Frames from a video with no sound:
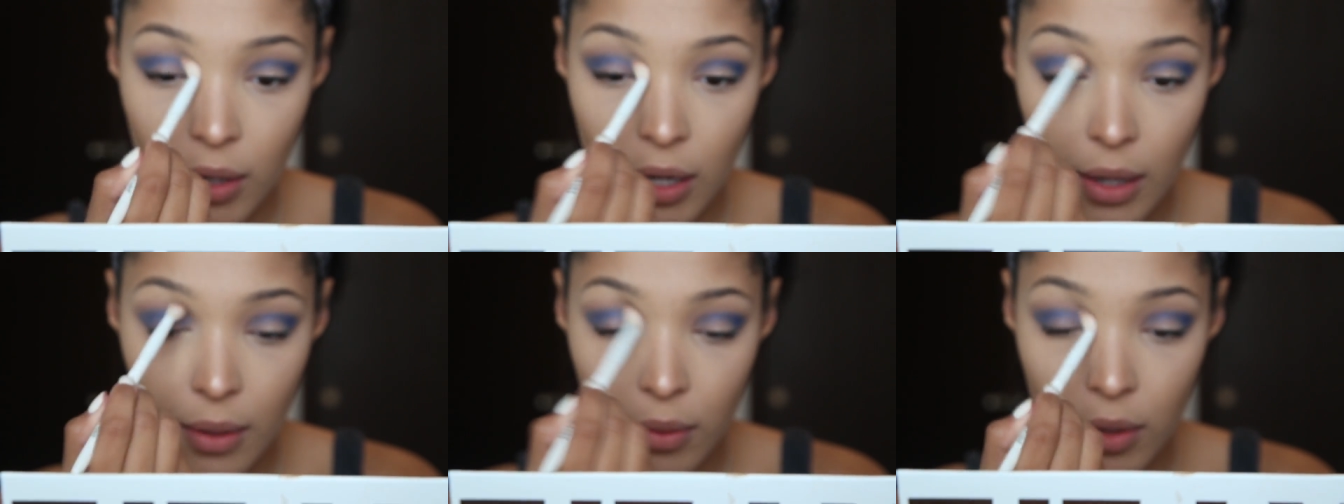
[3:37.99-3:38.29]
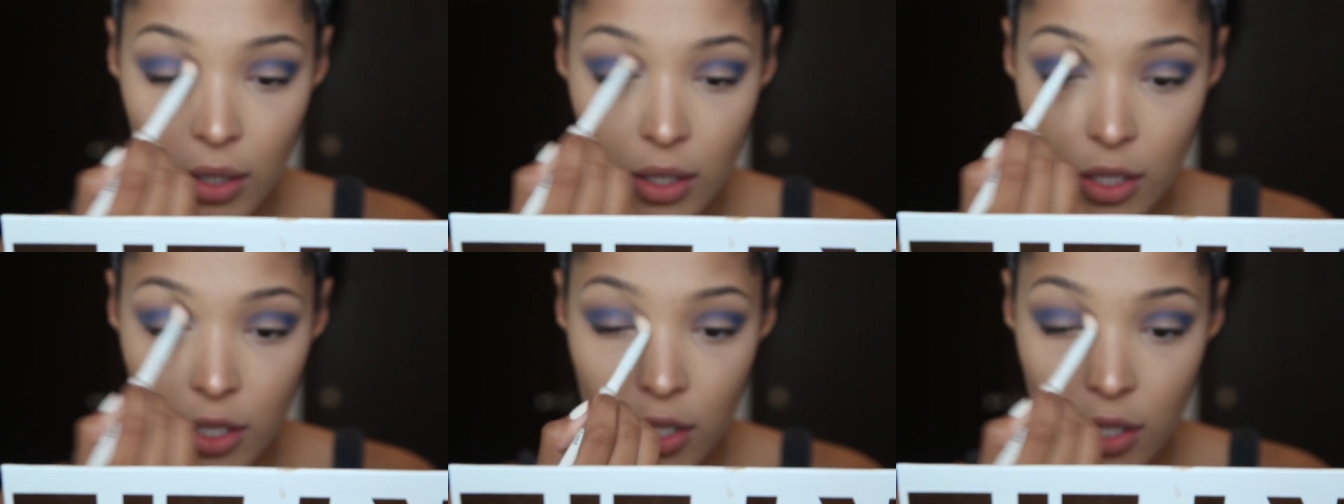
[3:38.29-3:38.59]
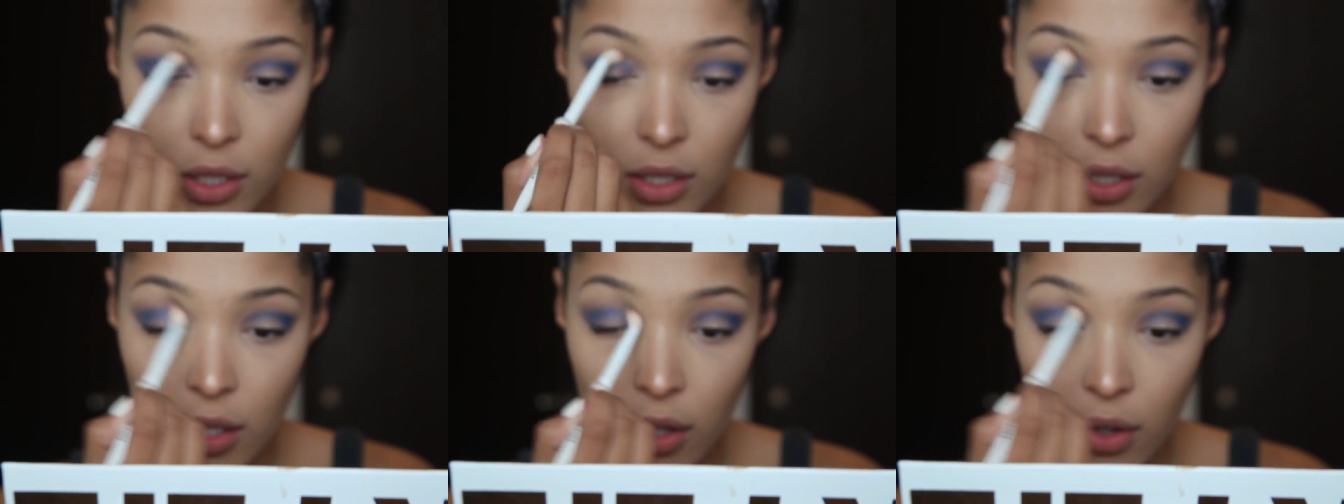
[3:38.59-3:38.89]
but I'm going to
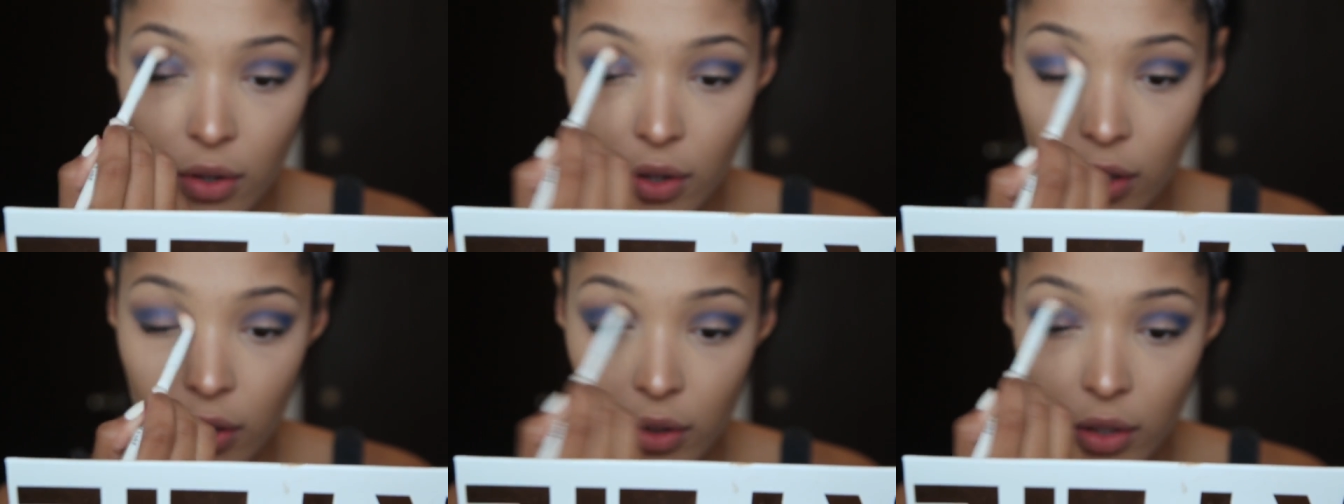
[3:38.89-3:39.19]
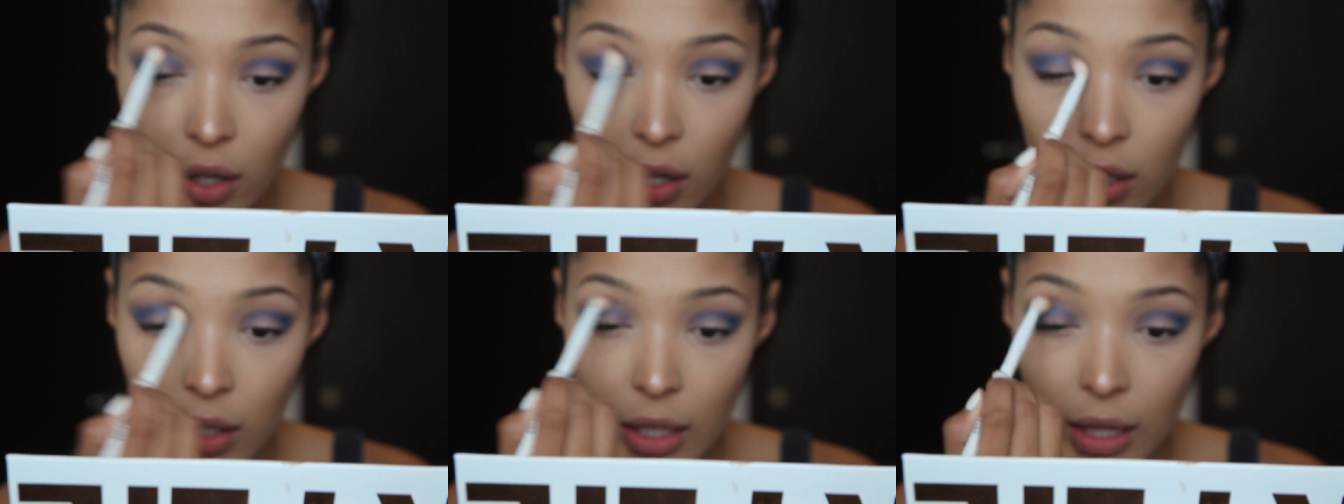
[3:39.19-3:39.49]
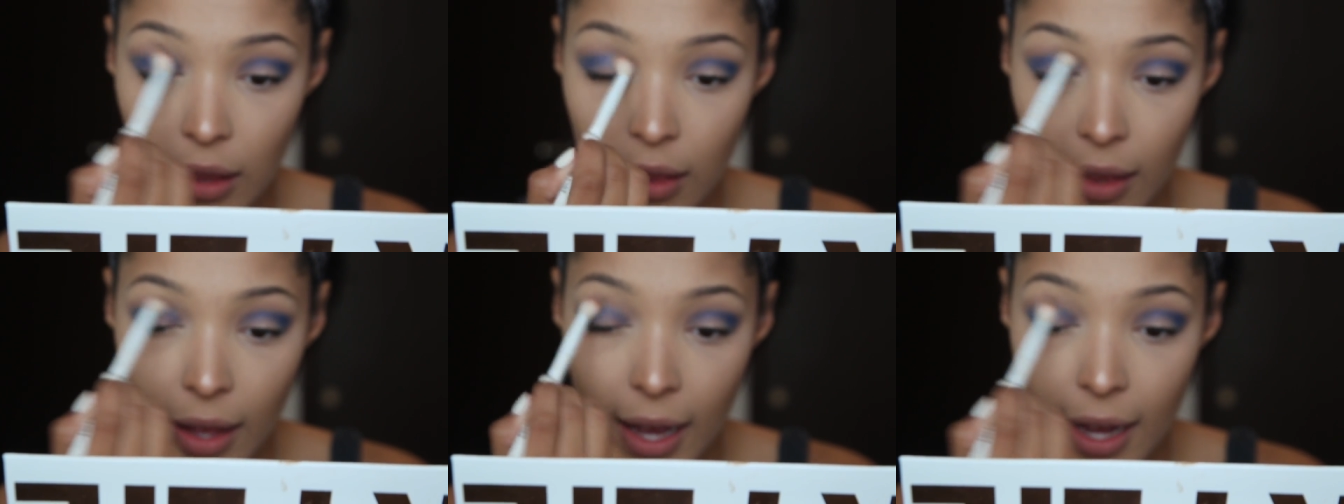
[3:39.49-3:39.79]
just go
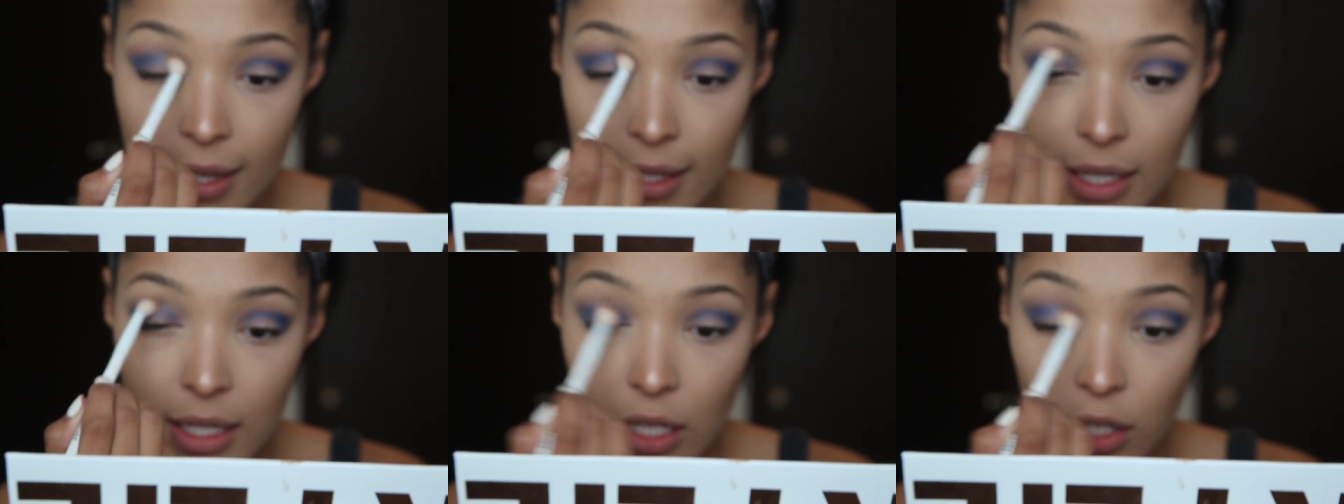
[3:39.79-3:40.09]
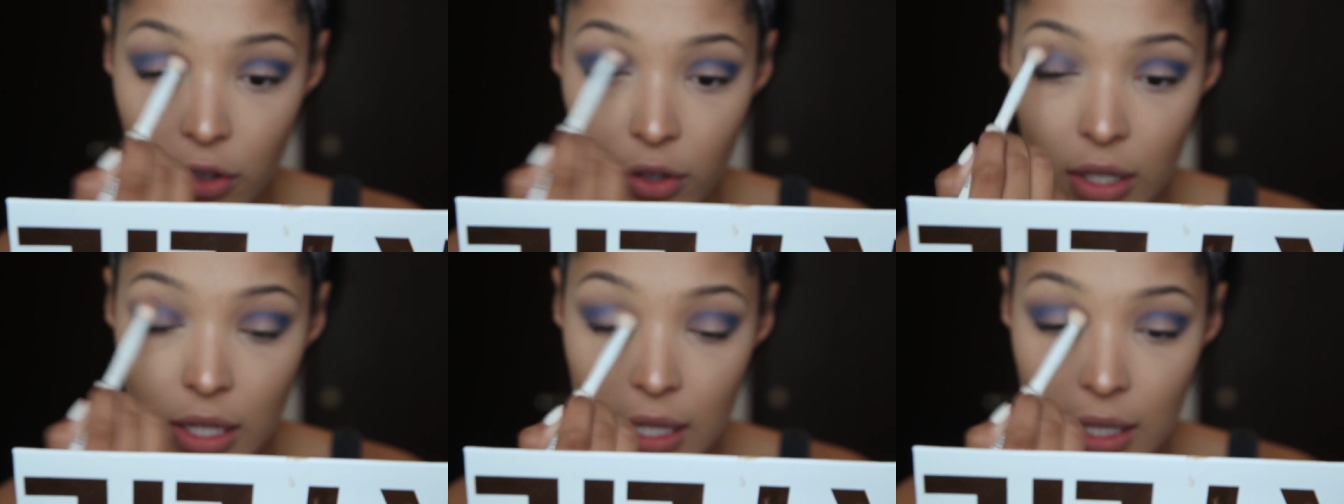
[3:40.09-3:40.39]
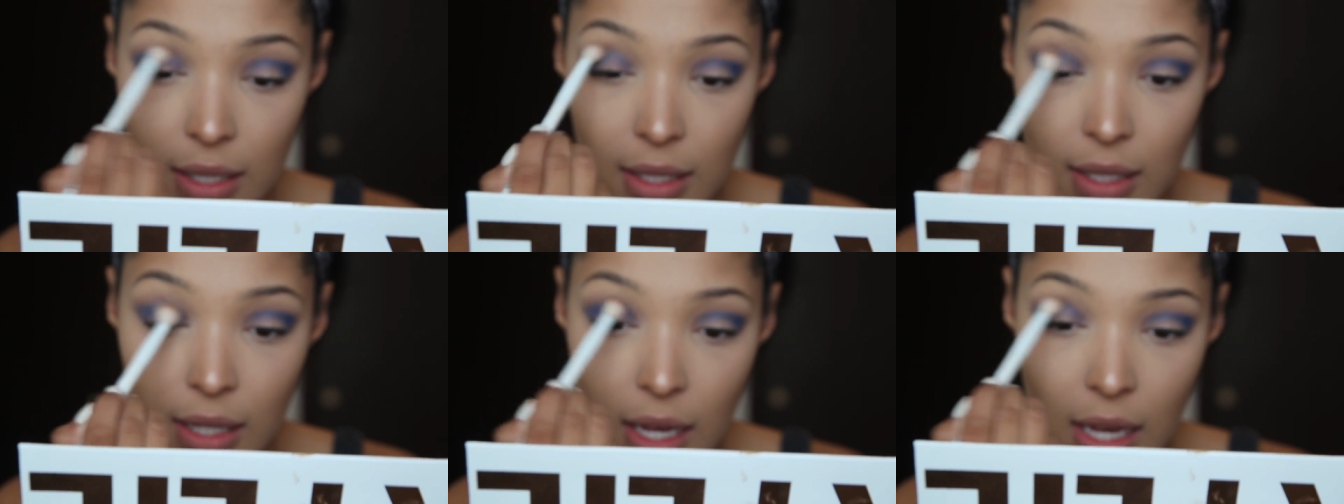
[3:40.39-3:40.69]
along that
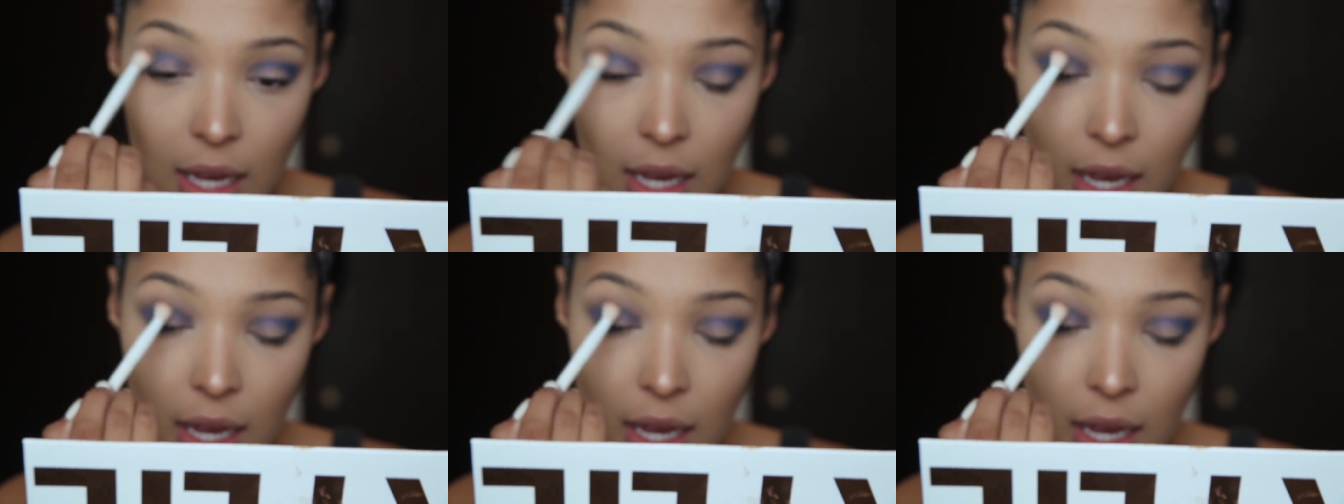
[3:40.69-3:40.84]
crease.